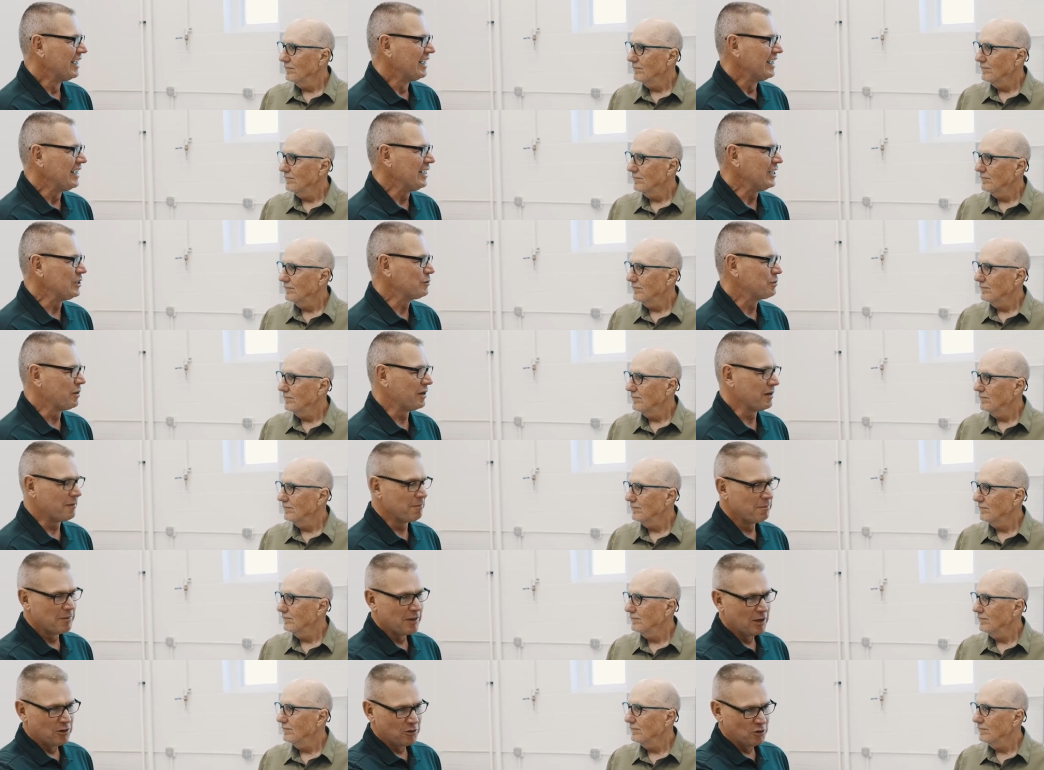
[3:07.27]
Speaker 1: He's been
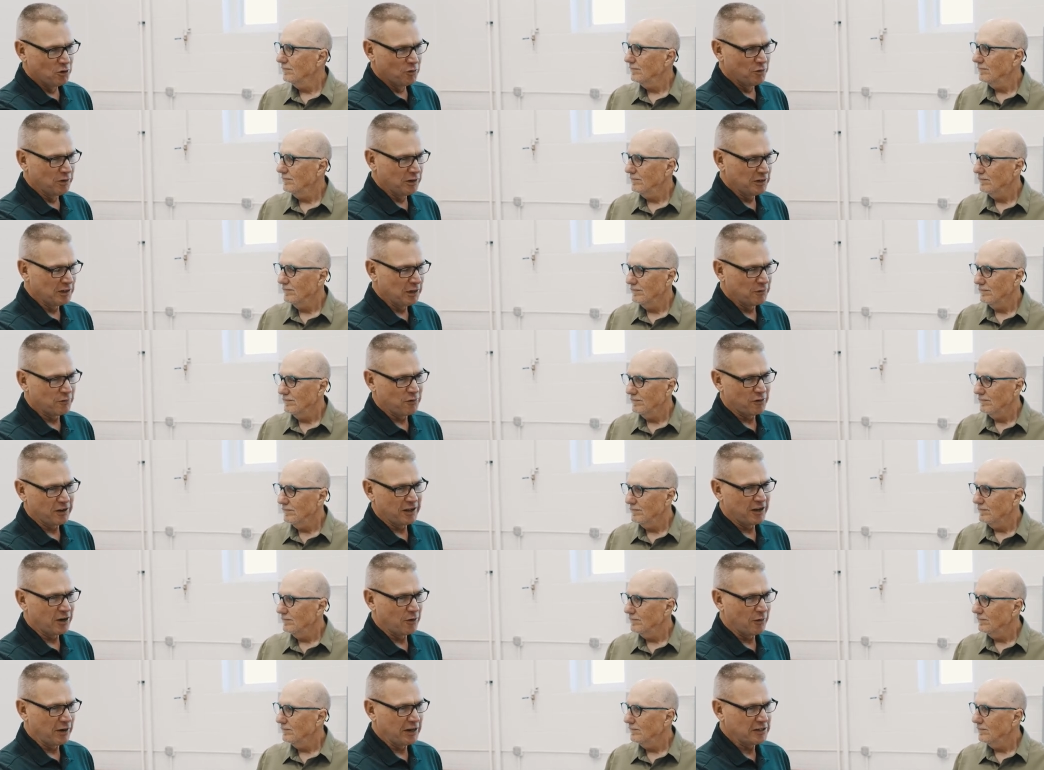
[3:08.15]
doing different
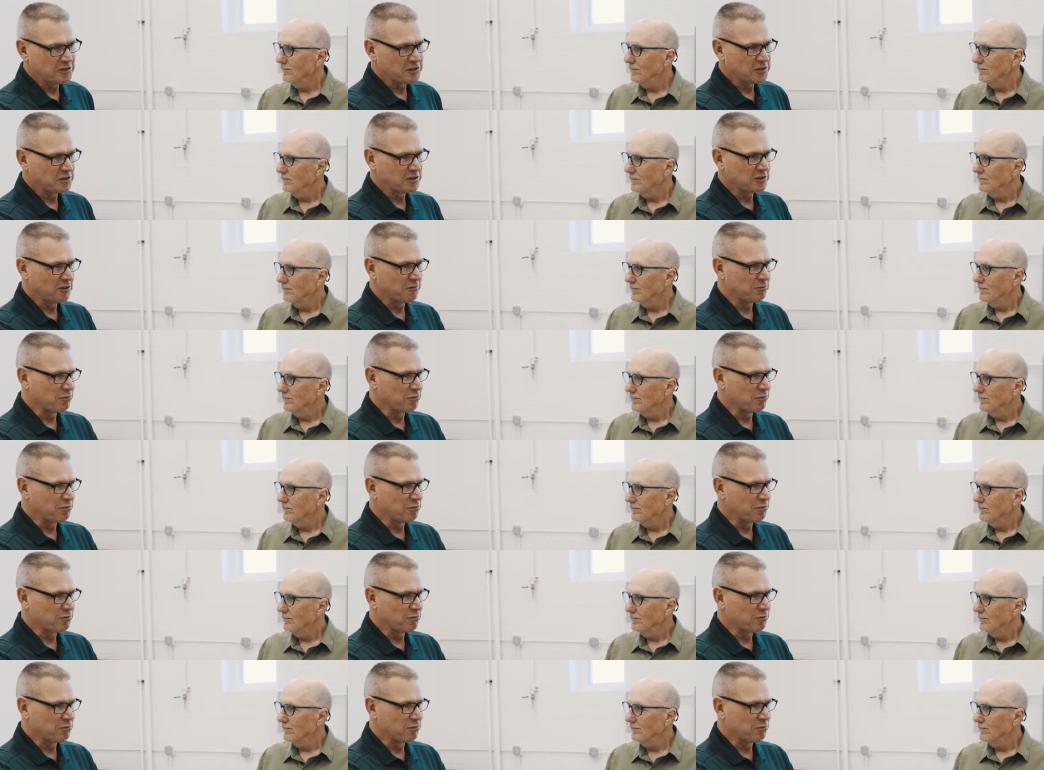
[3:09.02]
iterations of